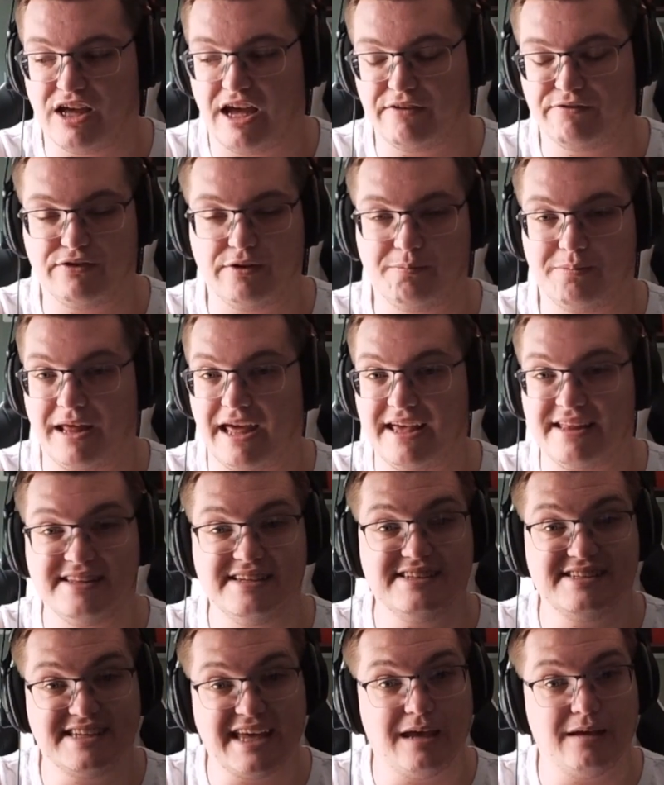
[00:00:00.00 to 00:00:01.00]
if you play
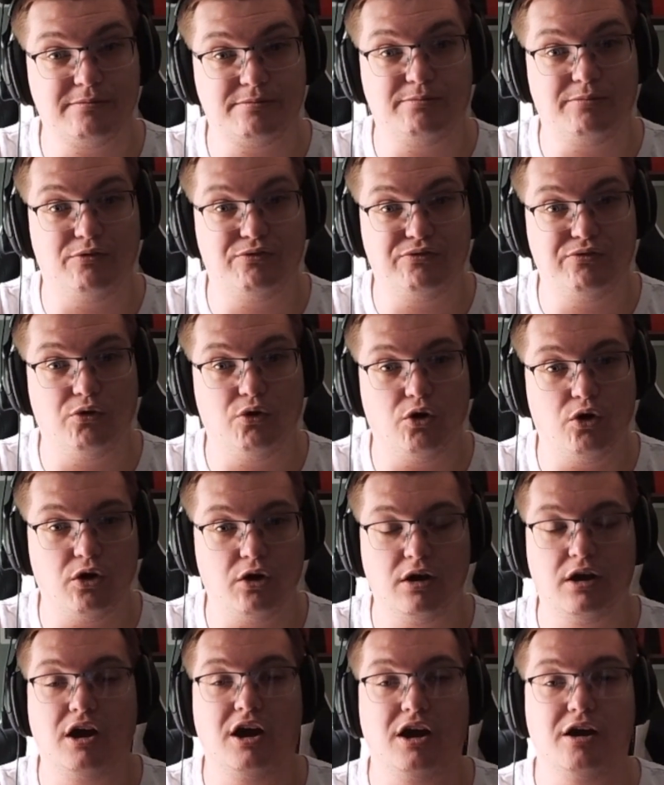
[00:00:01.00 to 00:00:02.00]
these games before